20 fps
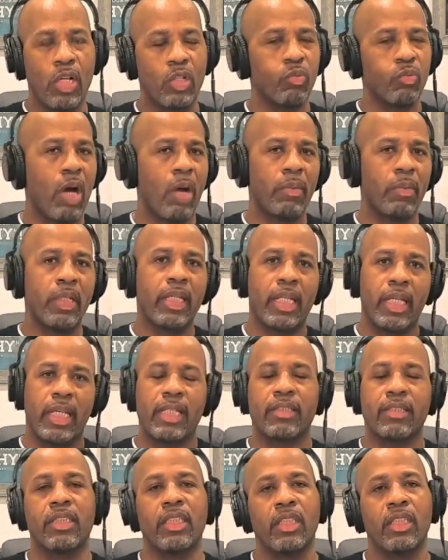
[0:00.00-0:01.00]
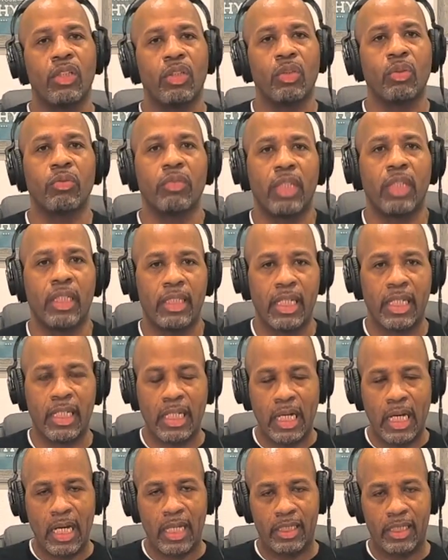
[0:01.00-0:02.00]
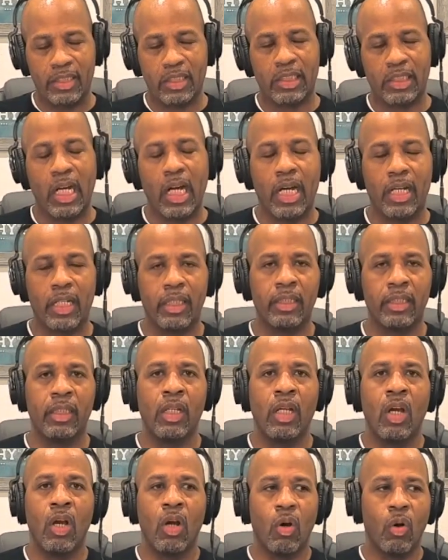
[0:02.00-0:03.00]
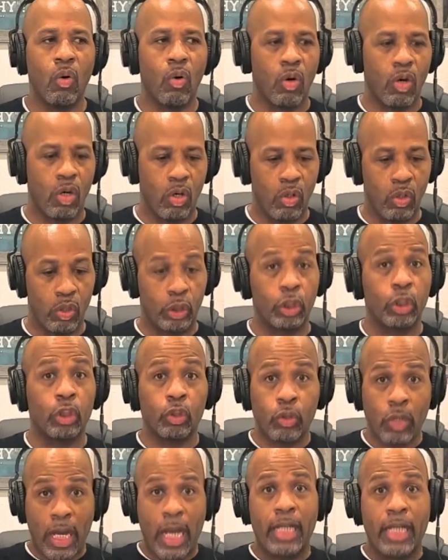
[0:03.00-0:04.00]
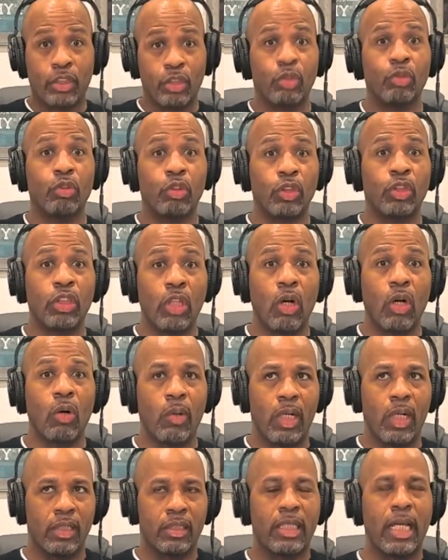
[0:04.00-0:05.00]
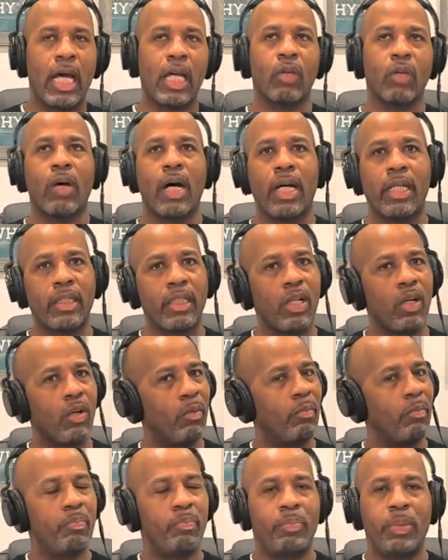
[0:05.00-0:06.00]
That's why we can't see the new thing that God has started or trying to show us. How do I know?